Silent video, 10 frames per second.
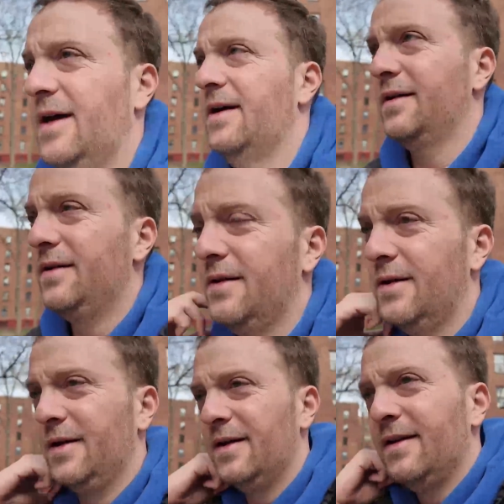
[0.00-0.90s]
I had no
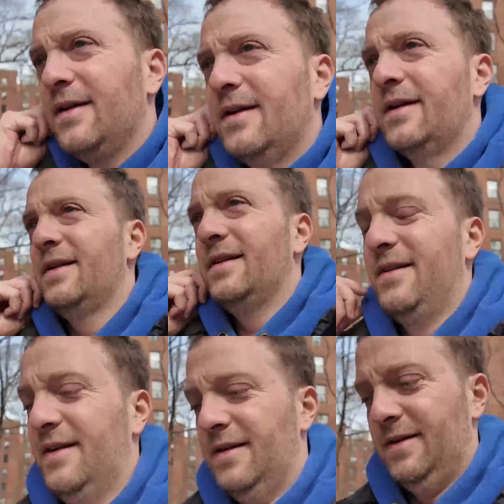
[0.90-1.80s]
idea who Arthur
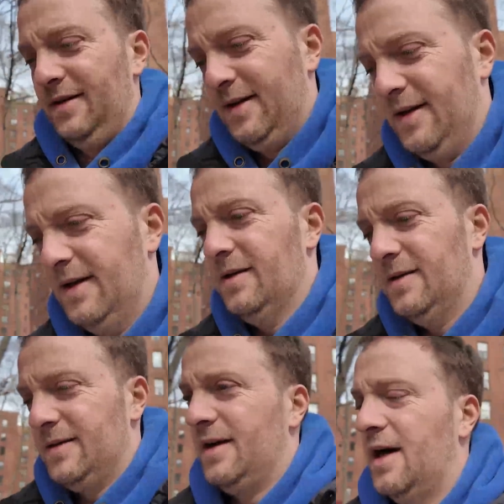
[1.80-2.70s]
Russell was,